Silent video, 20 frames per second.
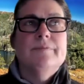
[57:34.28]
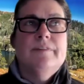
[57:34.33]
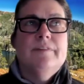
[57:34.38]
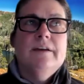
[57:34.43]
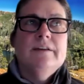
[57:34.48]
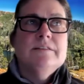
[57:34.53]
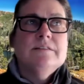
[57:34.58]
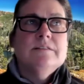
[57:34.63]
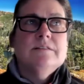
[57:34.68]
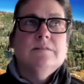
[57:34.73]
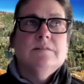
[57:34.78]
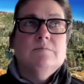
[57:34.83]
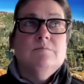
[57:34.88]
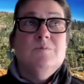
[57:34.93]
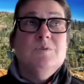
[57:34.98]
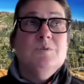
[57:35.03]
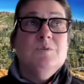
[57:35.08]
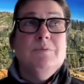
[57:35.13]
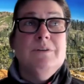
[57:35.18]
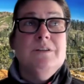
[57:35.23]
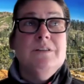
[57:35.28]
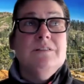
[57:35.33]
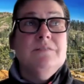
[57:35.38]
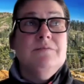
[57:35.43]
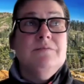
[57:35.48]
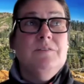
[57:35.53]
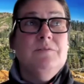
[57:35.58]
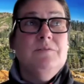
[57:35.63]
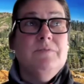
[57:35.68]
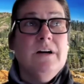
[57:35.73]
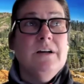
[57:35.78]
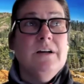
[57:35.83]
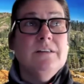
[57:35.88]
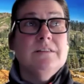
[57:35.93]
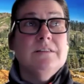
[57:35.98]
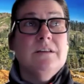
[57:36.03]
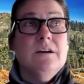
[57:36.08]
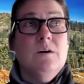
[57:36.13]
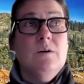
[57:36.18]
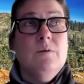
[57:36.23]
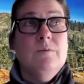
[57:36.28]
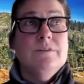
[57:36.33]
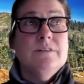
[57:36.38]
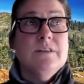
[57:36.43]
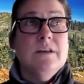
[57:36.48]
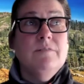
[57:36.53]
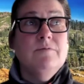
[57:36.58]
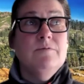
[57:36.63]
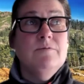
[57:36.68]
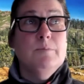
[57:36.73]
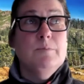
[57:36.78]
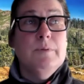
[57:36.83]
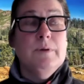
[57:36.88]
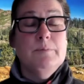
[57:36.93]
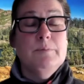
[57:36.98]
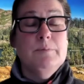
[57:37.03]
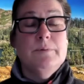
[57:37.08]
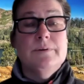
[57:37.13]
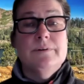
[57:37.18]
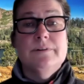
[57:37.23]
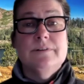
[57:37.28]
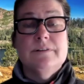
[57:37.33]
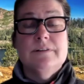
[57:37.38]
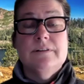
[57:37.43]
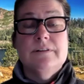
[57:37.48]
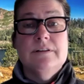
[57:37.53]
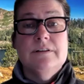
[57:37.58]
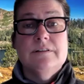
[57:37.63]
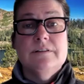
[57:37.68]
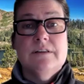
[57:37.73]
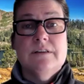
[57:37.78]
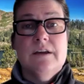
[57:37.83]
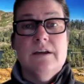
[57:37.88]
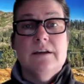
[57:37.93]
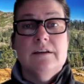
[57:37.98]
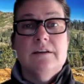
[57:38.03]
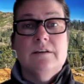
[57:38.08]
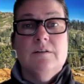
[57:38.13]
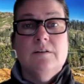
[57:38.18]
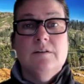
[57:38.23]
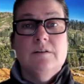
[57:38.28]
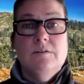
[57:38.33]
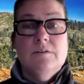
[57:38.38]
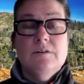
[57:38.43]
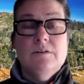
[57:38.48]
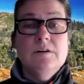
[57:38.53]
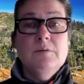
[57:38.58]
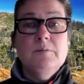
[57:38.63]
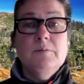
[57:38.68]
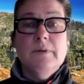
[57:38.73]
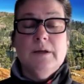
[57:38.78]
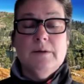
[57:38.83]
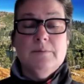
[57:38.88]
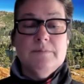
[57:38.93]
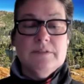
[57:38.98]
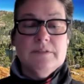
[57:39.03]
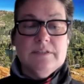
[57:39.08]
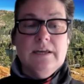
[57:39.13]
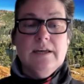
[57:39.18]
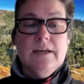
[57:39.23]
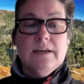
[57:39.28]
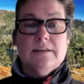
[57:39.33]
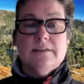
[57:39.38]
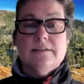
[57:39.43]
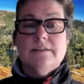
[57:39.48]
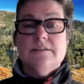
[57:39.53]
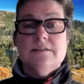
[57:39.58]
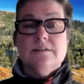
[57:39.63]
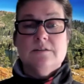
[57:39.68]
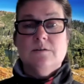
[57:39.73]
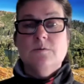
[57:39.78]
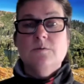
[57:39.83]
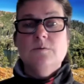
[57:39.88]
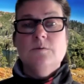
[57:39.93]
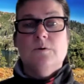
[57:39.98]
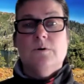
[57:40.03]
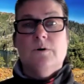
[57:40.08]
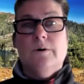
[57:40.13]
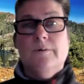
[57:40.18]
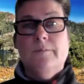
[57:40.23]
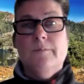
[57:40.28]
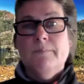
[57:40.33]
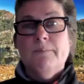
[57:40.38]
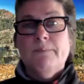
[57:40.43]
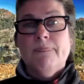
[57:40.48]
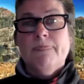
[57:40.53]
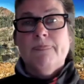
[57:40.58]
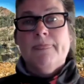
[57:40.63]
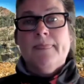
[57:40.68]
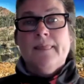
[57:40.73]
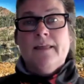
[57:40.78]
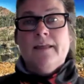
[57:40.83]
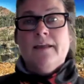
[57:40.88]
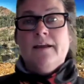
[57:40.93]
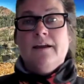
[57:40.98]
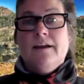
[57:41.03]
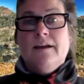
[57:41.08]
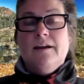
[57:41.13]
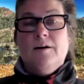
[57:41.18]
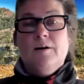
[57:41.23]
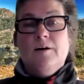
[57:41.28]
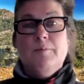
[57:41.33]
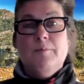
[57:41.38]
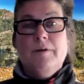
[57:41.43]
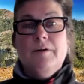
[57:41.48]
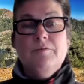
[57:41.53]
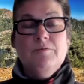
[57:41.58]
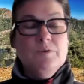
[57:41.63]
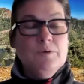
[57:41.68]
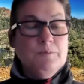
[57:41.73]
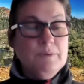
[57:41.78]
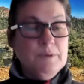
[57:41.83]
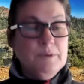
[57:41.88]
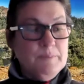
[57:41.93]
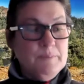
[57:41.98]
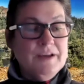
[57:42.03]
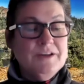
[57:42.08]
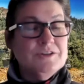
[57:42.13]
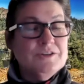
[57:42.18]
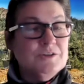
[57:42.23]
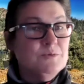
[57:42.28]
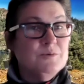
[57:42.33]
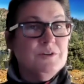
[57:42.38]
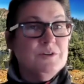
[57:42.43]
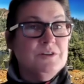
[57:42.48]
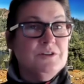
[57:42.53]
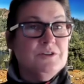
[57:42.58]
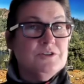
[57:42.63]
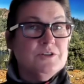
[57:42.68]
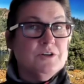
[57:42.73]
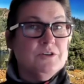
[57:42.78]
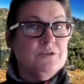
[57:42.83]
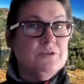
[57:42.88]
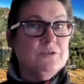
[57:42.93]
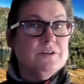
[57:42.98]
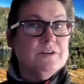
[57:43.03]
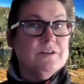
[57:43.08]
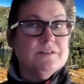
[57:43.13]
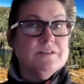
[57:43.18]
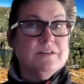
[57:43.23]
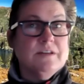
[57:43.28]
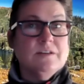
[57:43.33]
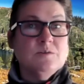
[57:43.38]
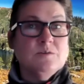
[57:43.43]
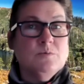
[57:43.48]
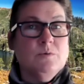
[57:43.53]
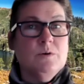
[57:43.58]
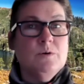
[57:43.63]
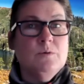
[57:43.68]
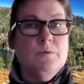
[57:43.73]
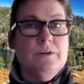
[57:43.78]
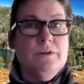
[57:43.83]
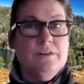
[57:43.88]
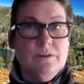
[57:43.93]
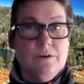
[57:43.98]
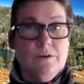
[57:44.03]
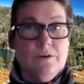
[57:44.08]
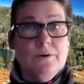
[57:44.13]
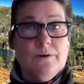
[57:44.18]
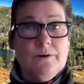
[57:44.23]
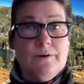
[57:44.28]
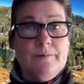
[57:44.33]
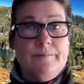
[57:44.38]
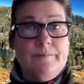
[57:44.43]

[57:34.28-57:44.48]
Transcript: that's one piece of advice I always have for people is like, you're going to make mistakes. It's cool. Everyone be patient with each other, because that's where we learn.